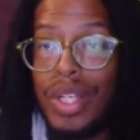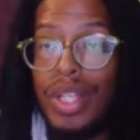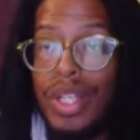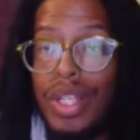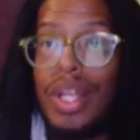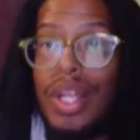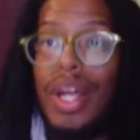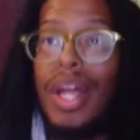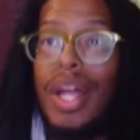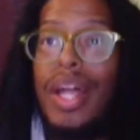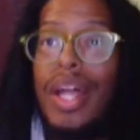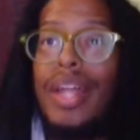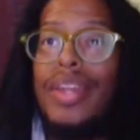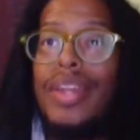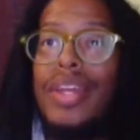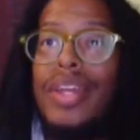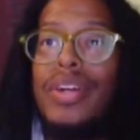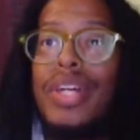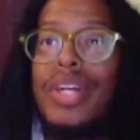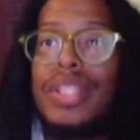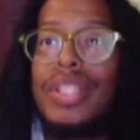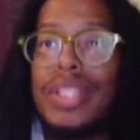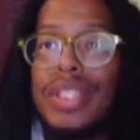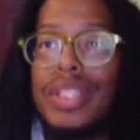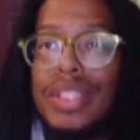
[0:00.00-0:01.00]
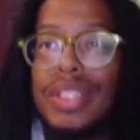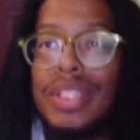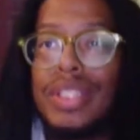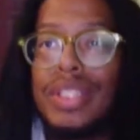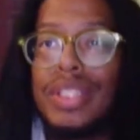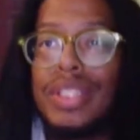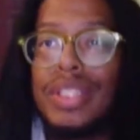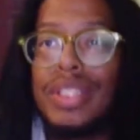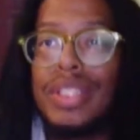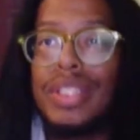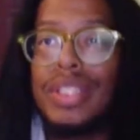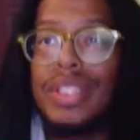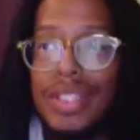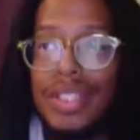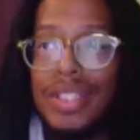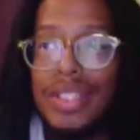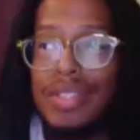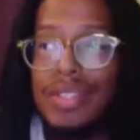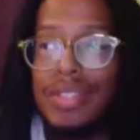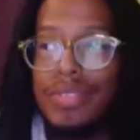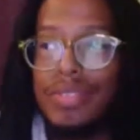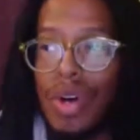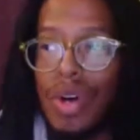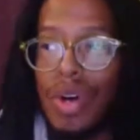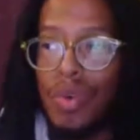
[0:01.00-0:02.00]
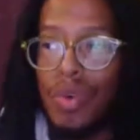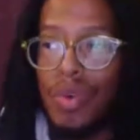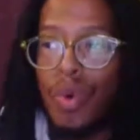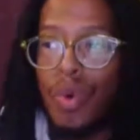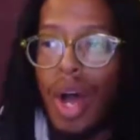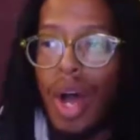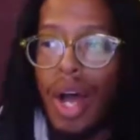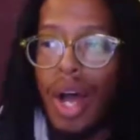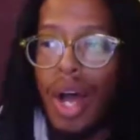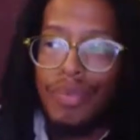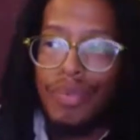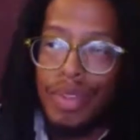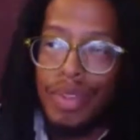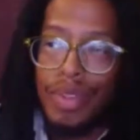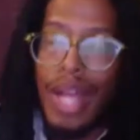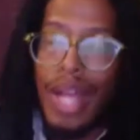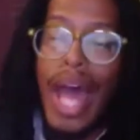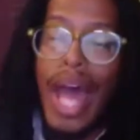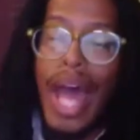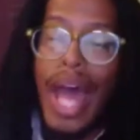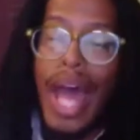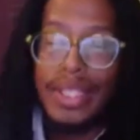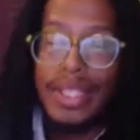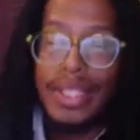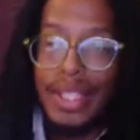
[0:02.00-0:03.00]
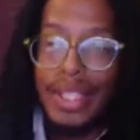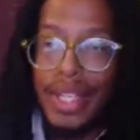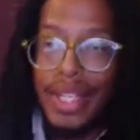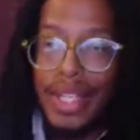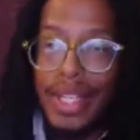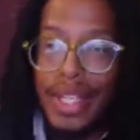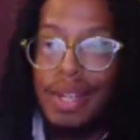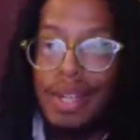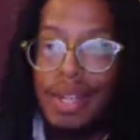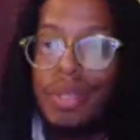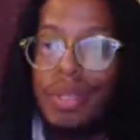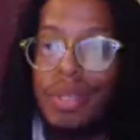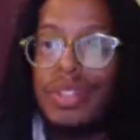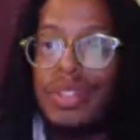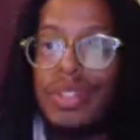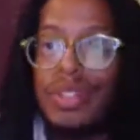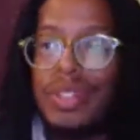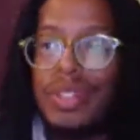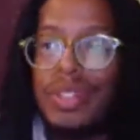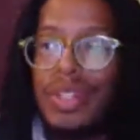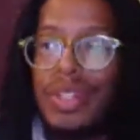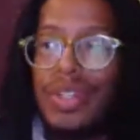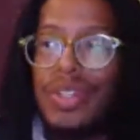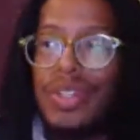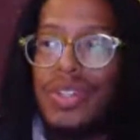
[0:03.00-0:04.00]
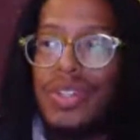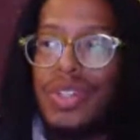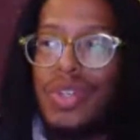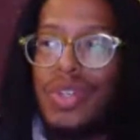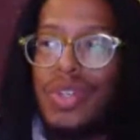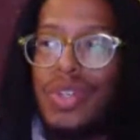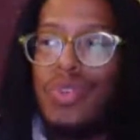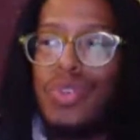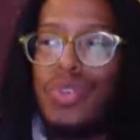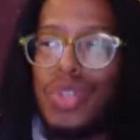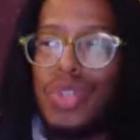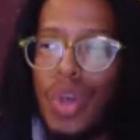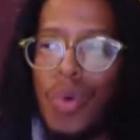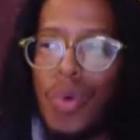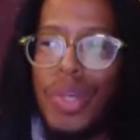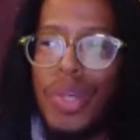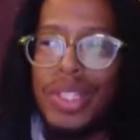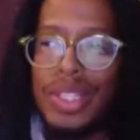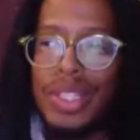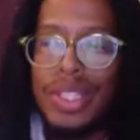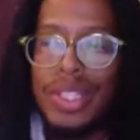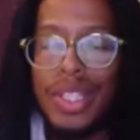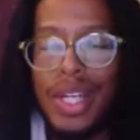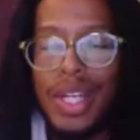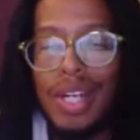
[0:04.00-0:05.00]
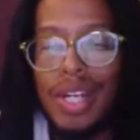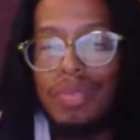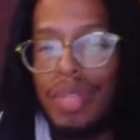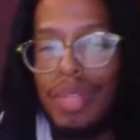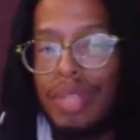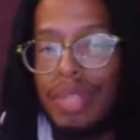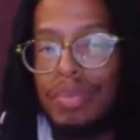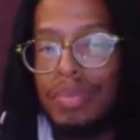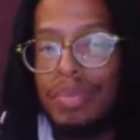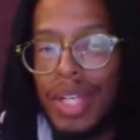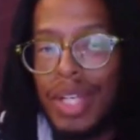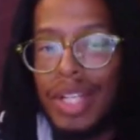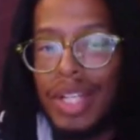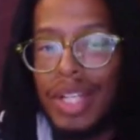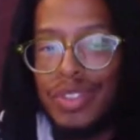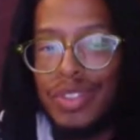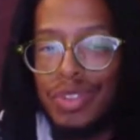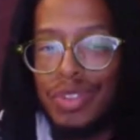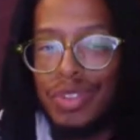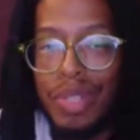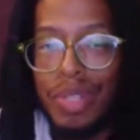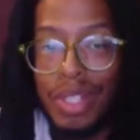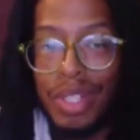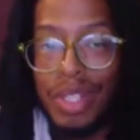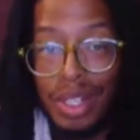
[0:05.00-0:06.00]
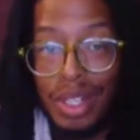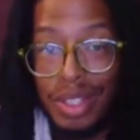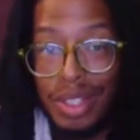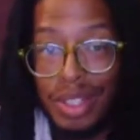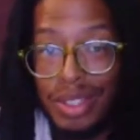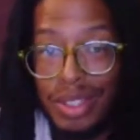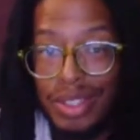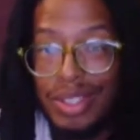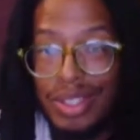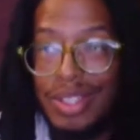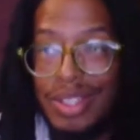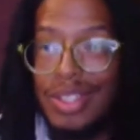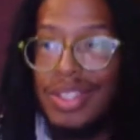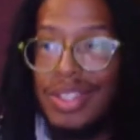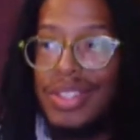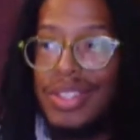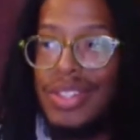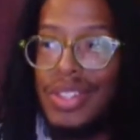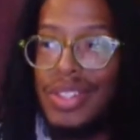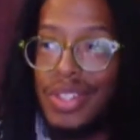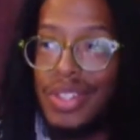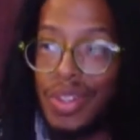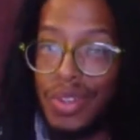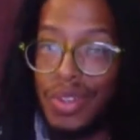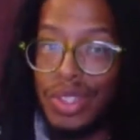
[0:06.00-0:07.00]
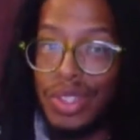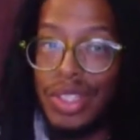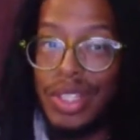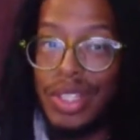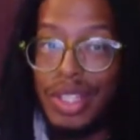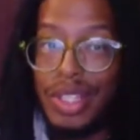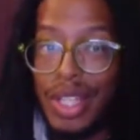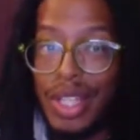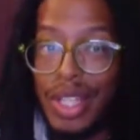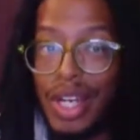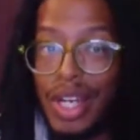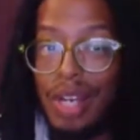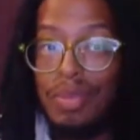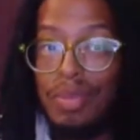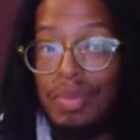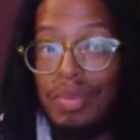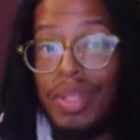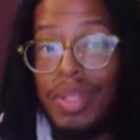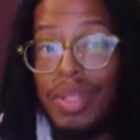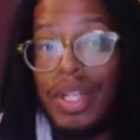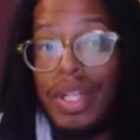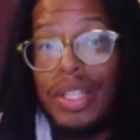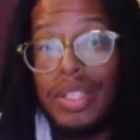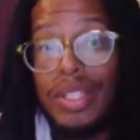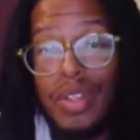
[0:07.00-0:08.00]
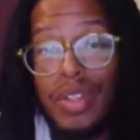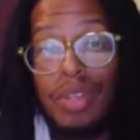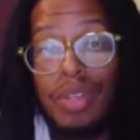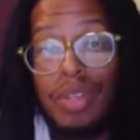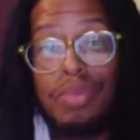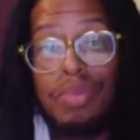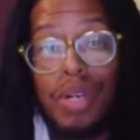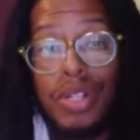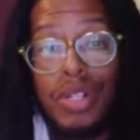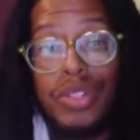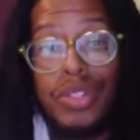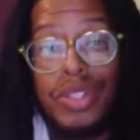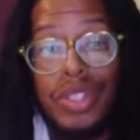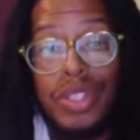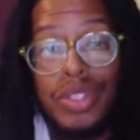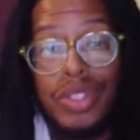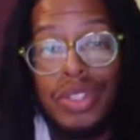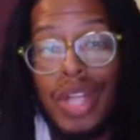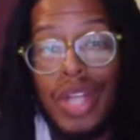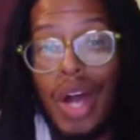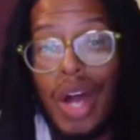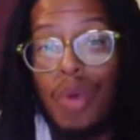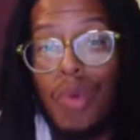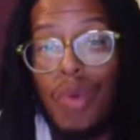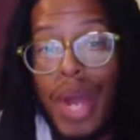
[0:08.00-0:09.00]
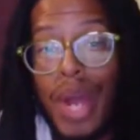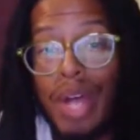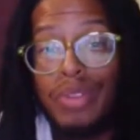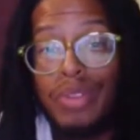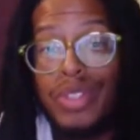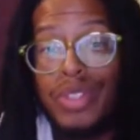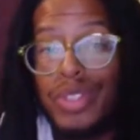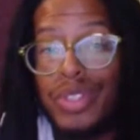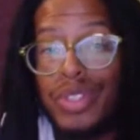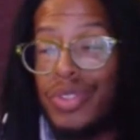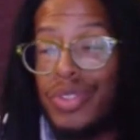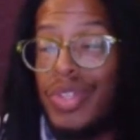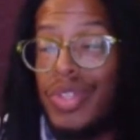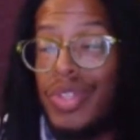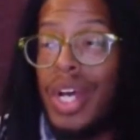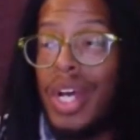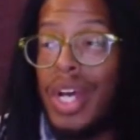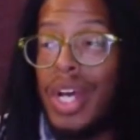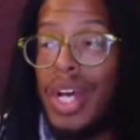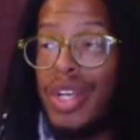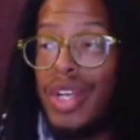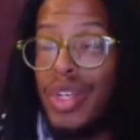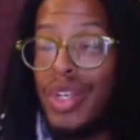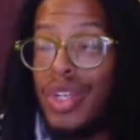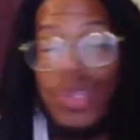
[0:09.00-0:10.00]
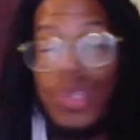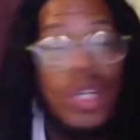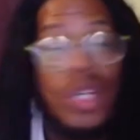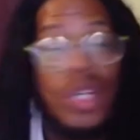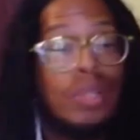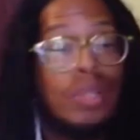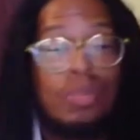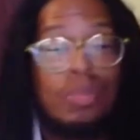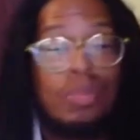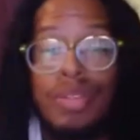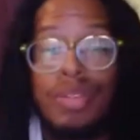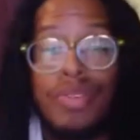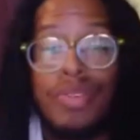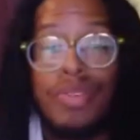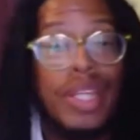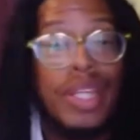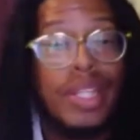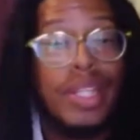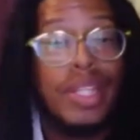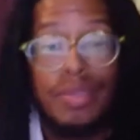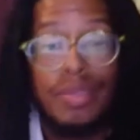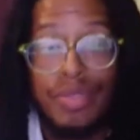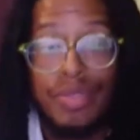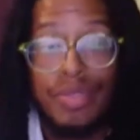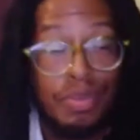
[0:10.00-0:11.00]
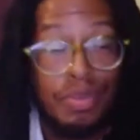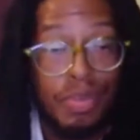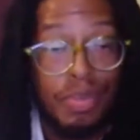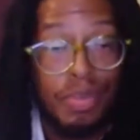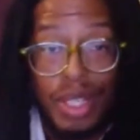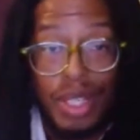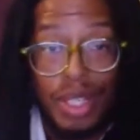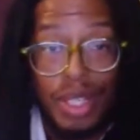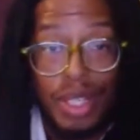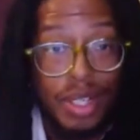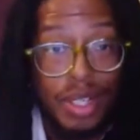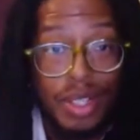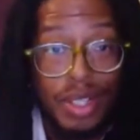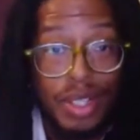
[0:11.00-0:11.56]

there is a sense of, as a therapist, you go into therapy because you've been hurt. You go into therapy because other persons around you couldn't prevent them from being hurt.